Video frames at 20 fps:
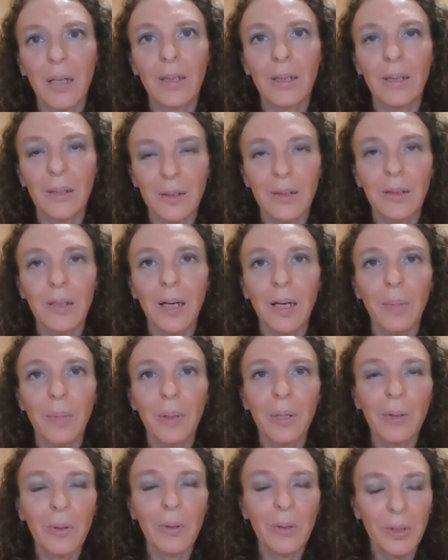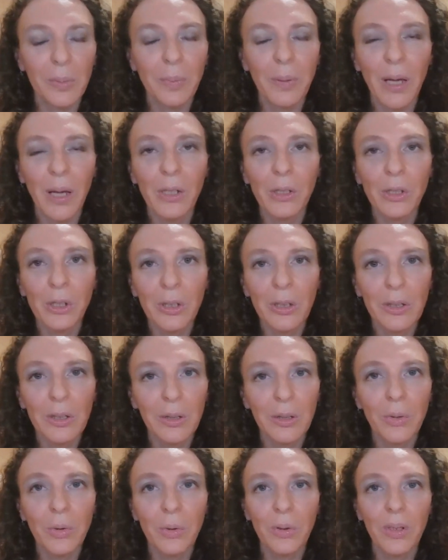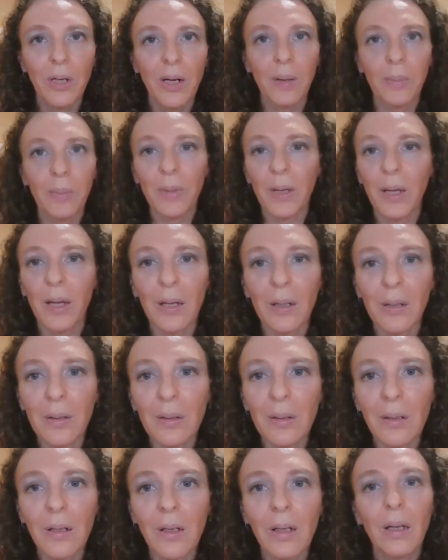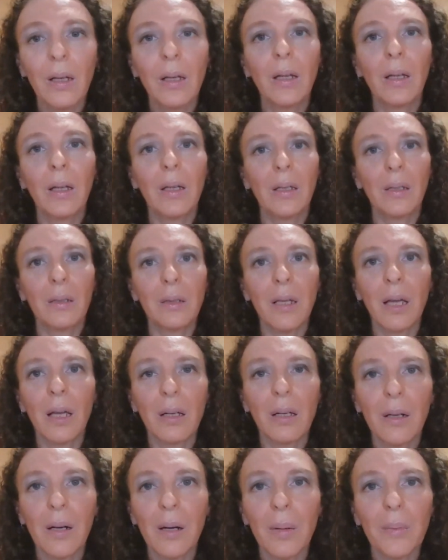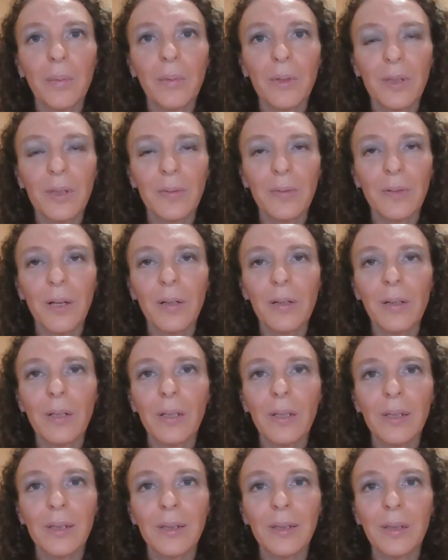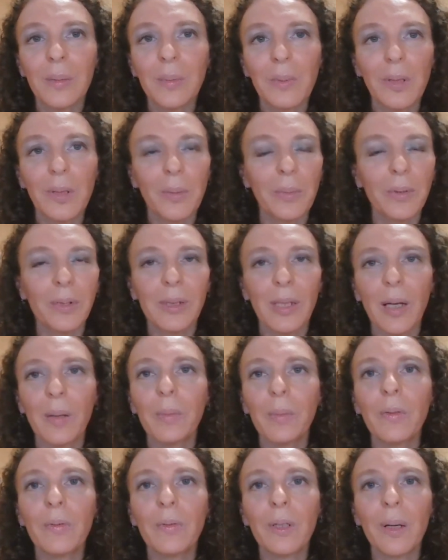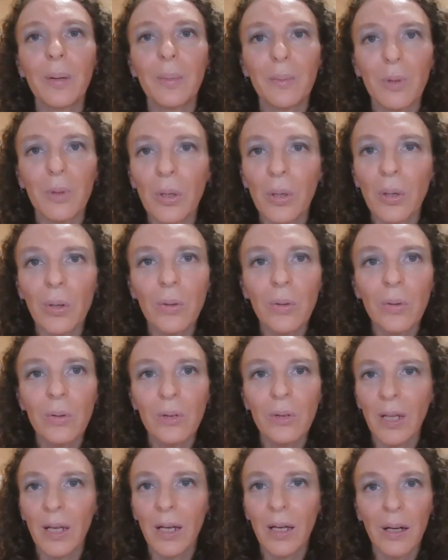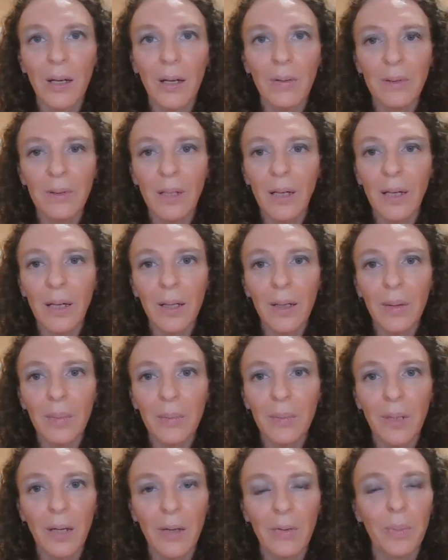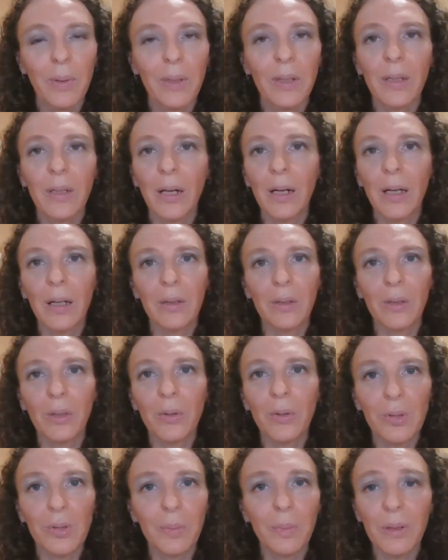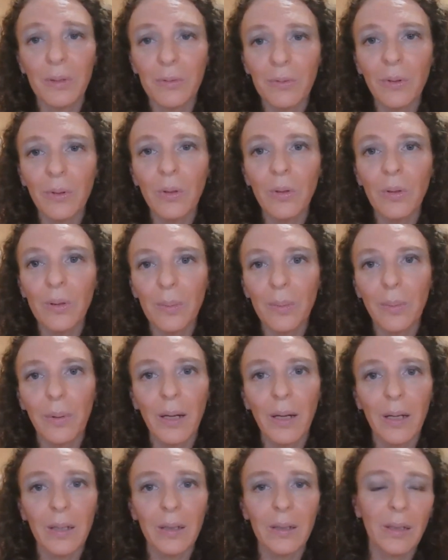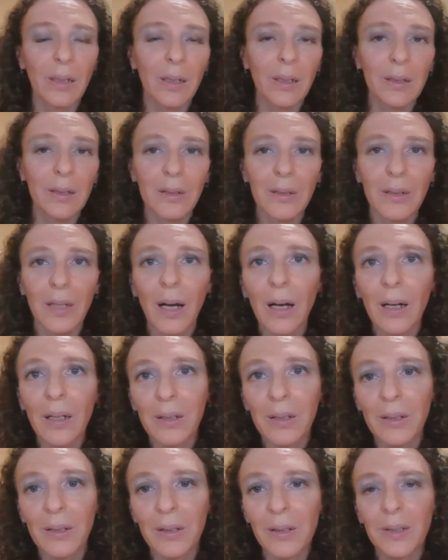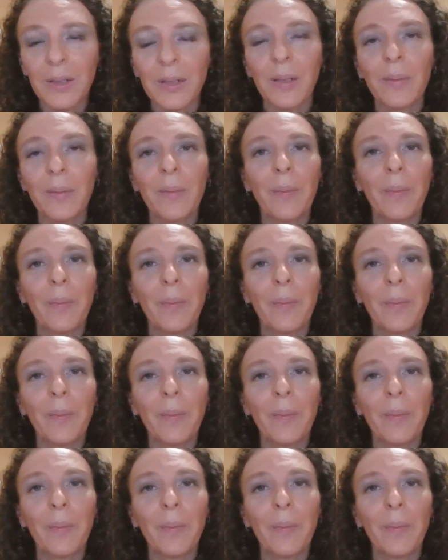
yes. Yeah, because patients who come here, they come with various symptoms. Some of them know they have Lyme. They've been diagnosed before by other doctors.